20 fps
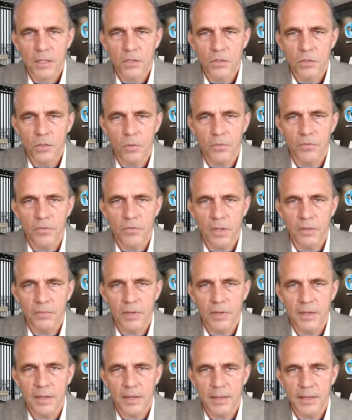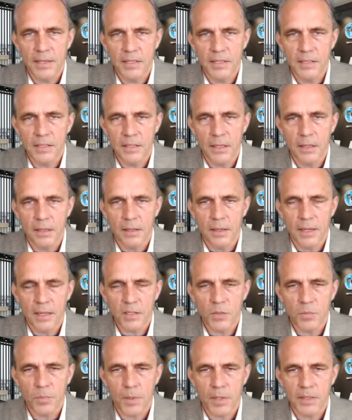So if you live in any of these
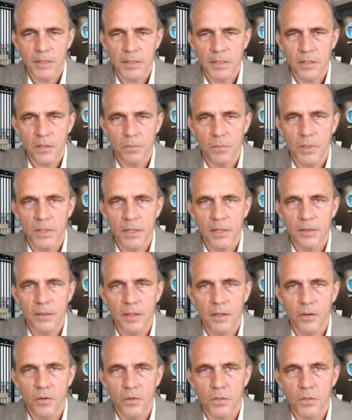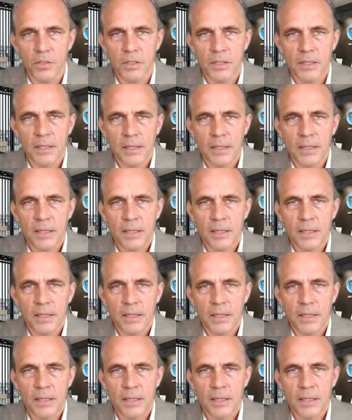hot spots here, be on the alert.